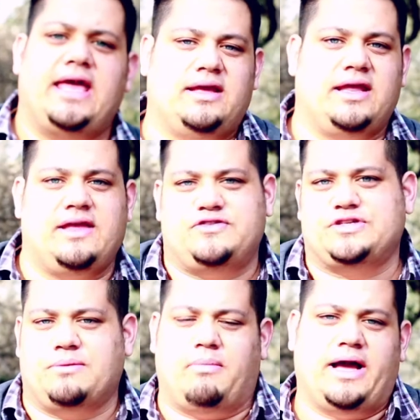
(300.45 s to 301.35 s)
And it gives you
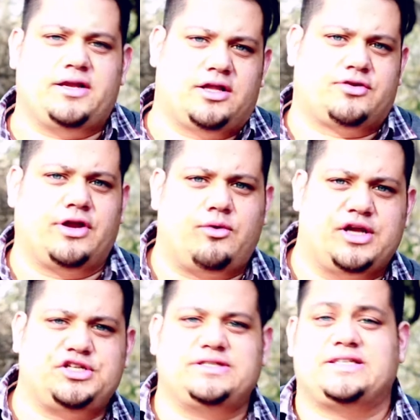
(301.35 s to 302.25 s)
some mind-altering
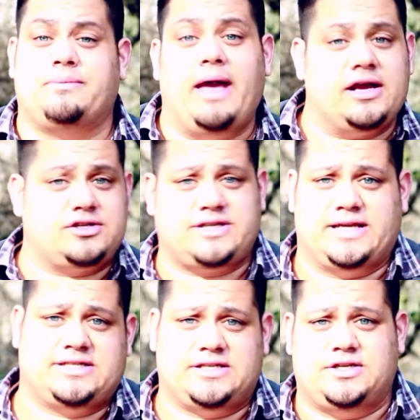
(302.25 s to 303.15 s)
questions and some
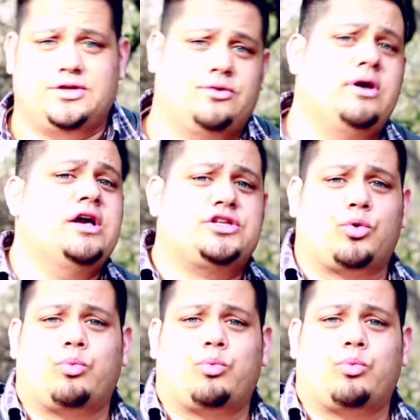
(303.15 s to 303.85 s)
exercises to do to